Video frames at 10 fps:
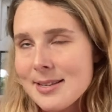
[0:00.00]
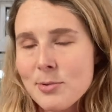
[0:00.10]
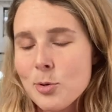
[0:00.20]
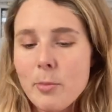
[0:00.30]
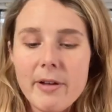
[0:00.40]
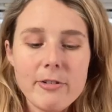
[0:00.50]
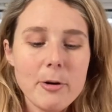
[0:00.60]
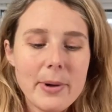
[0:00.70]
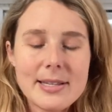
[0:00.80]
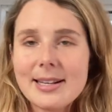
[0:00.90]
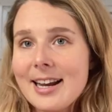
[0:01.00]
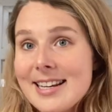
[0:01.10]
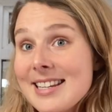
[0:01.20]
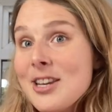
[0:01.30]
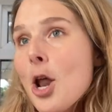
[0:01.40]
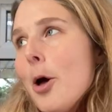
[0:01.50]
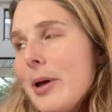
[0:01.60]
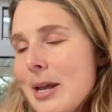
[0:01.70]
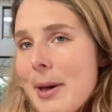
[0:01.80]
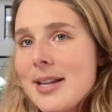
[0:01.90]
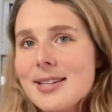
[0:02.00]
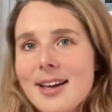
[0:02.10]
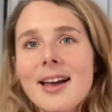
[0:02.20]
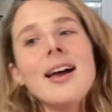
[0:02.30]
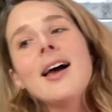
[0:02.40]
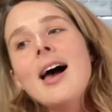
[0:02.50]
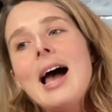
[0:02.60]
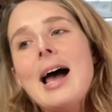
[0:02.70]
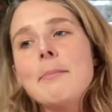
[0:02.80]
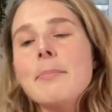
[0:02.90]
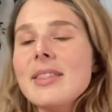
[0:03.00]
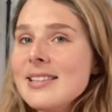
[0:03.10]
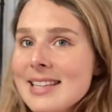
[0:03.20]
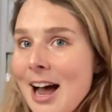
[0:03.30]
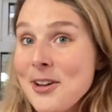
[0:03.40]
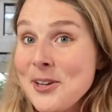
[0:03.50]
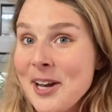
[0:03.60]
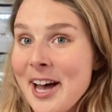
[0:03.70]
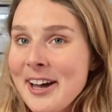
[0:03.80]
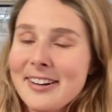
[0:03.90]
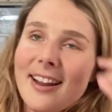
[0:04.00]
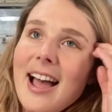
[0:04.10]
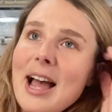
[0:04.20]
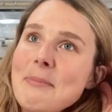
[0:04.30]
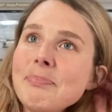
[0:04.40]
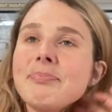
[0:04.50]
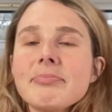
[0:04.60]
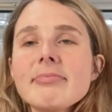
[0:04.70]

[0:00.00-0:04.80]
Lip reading: It was all my fault, basically. I didn't know any better, but this is how you learn.